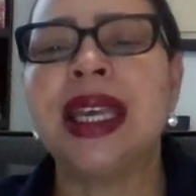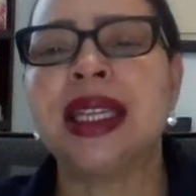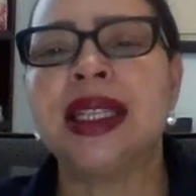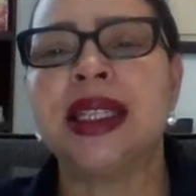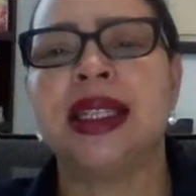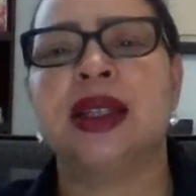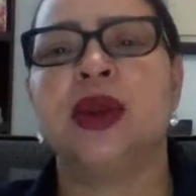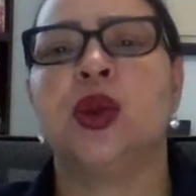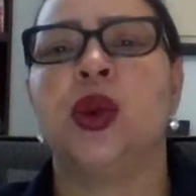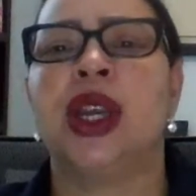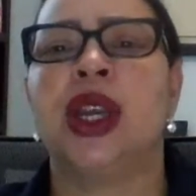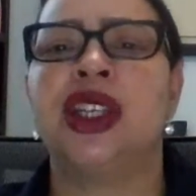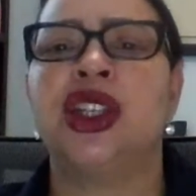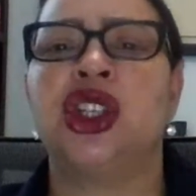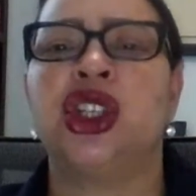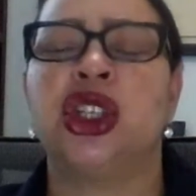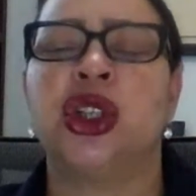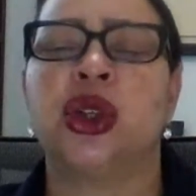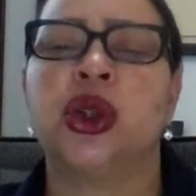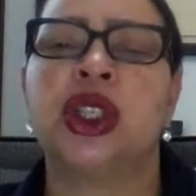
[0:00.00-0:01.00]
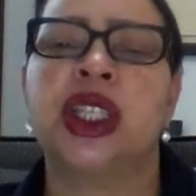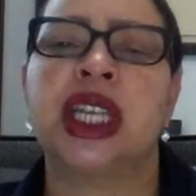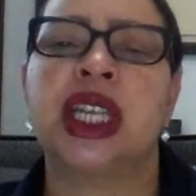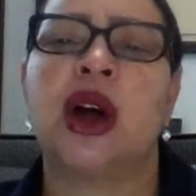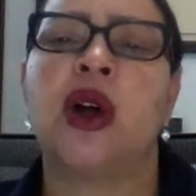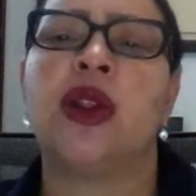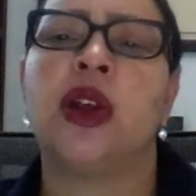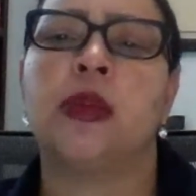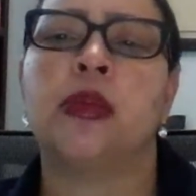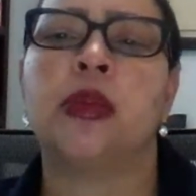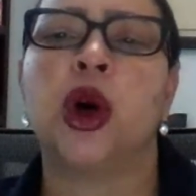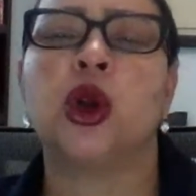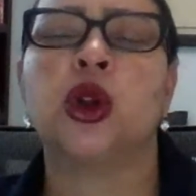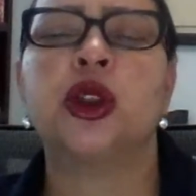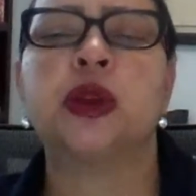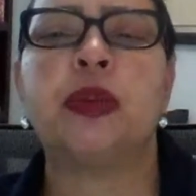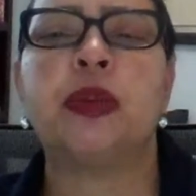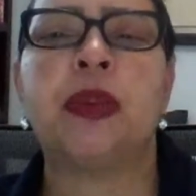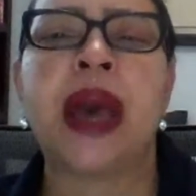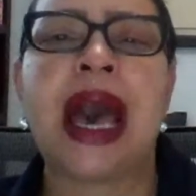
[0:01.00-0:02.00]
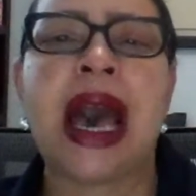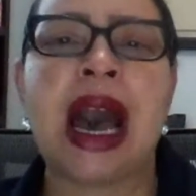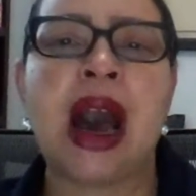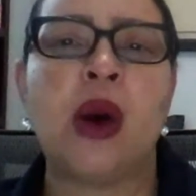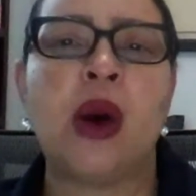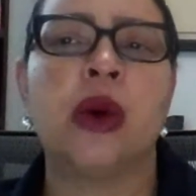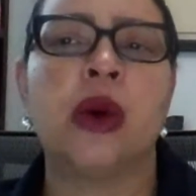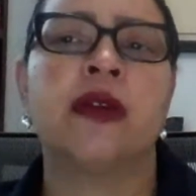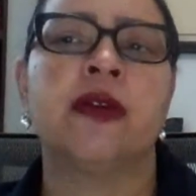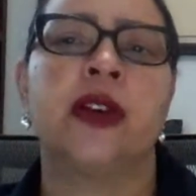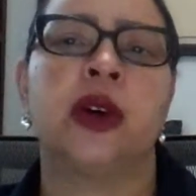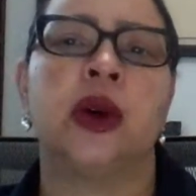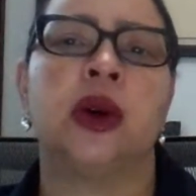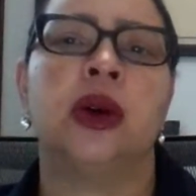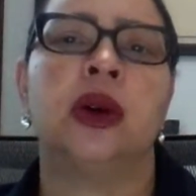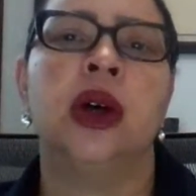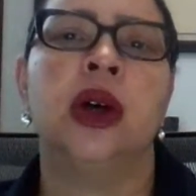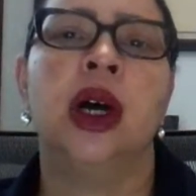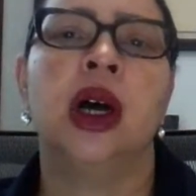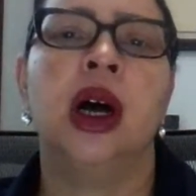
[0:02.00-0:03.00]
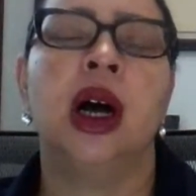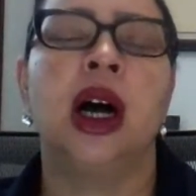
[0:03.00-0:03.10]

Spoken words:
is the ratio scale the most powerful